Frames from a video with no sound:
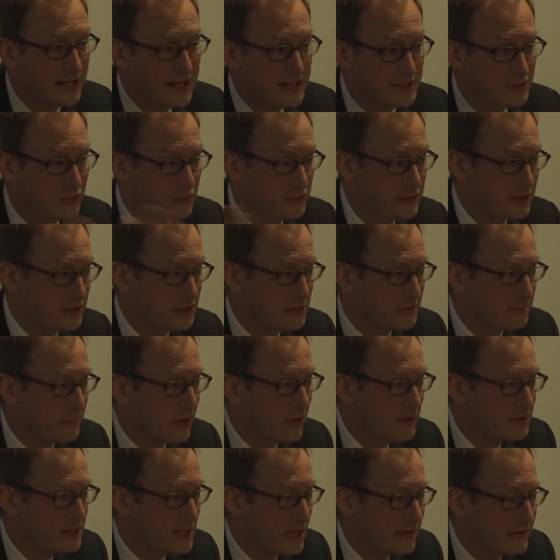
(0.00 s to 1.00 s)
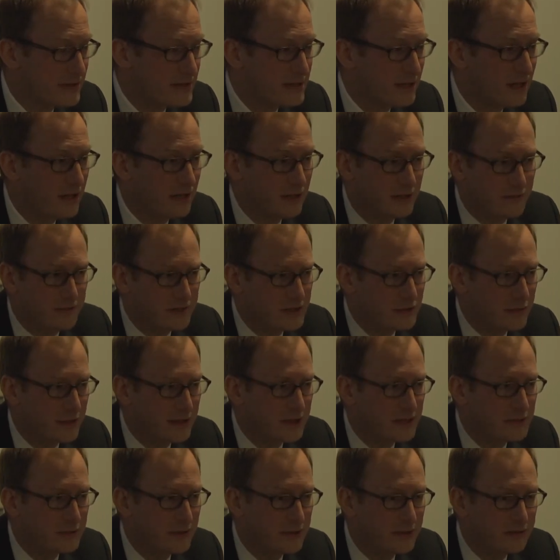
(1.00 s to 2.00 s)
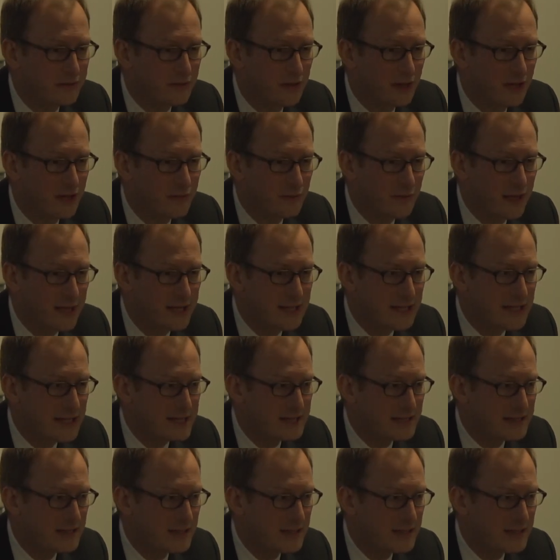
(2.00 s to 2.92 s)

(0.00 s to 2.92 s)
He's also supposed to have a target for 2025 where he has